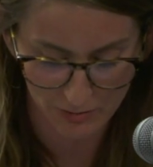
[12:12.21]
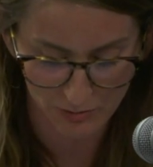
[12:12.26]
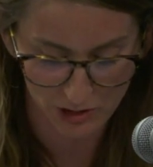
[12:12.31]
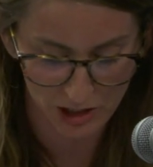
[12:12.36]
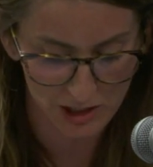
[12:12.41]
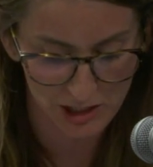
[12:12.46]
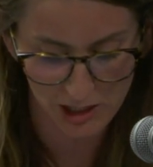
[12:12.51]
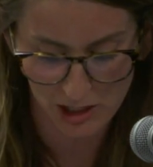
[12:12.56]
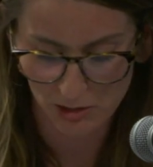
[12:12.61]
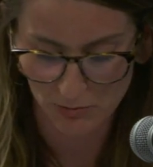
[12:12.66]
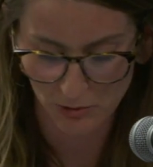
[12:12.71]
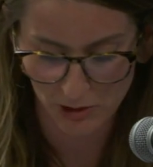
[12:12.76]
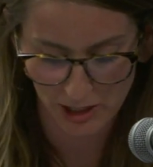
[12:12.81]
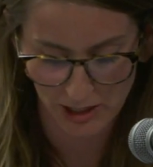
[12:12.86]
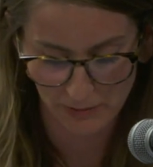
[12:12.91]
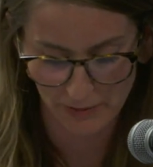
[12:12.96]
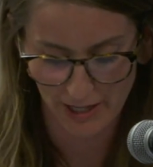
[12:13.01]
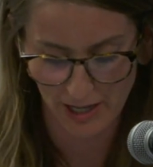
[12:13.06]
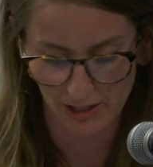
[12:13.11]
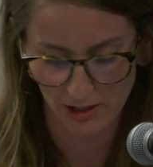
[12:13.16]
Just this
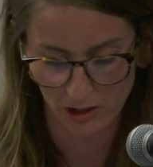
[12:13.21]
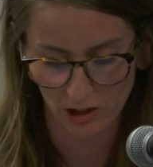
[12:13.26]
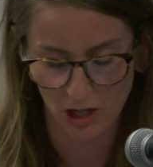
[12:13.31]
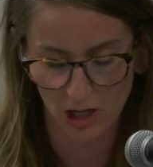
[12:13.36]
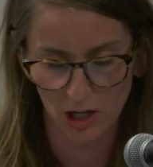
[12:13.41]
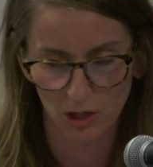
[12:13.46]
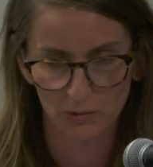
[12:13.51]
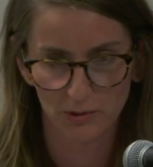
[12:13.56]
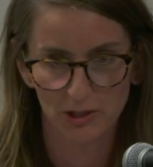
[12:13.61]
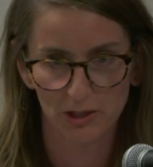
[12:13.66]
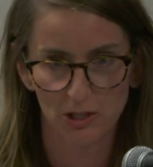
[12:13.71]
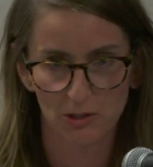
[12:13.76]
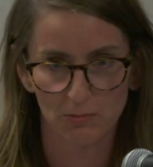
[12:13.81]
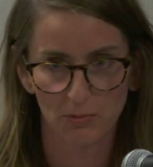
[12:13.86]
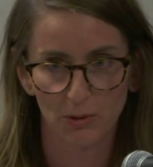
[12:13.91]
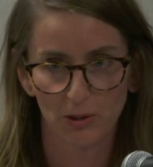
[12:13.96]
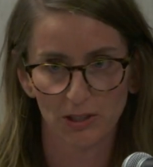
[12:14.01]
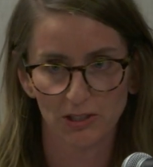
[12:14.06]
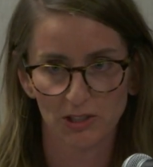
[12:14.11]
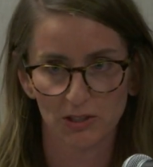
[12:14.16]
morning, we had a call with the
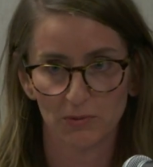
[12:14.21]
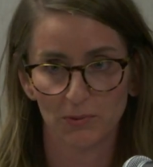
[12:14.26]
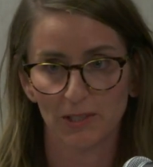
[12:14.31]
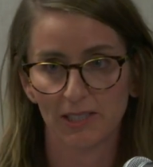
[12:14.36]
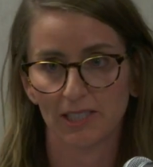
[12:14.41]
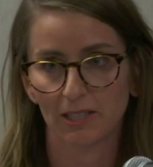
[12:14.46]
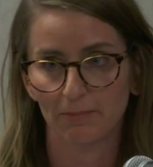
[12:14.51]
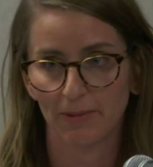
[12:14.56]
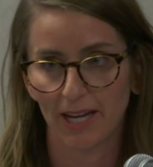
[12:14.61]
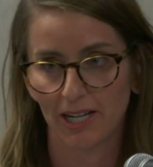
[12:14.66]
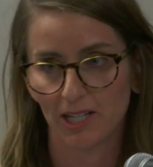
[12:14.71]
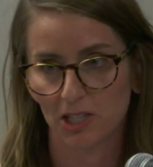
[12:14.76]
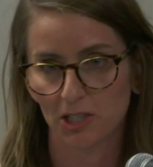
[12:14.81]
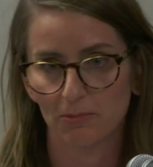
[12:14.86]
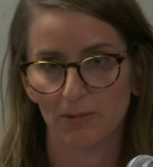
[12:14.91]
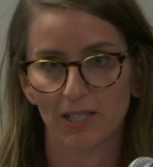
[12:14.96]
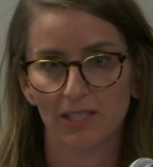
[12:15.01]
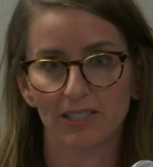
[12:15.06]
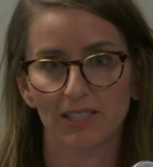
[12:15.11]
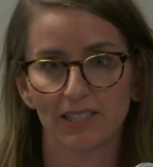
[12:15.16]
Ports Risk
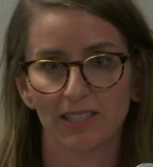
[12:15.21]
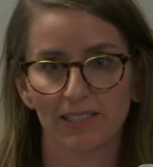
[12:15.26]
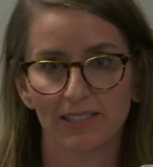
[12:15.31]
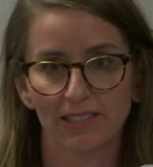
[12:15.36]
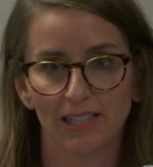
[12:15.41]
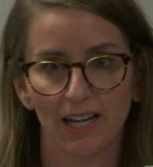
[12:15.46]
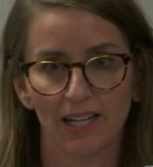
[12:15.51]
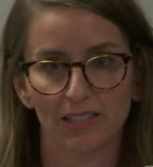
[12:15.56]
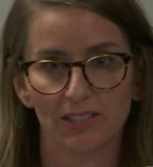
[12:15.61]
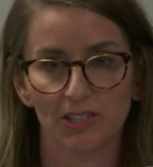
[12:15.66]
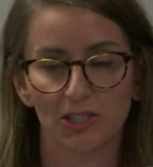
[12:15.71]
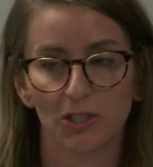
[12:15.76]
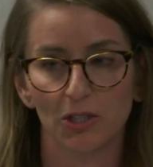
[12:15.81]
Management to discuss,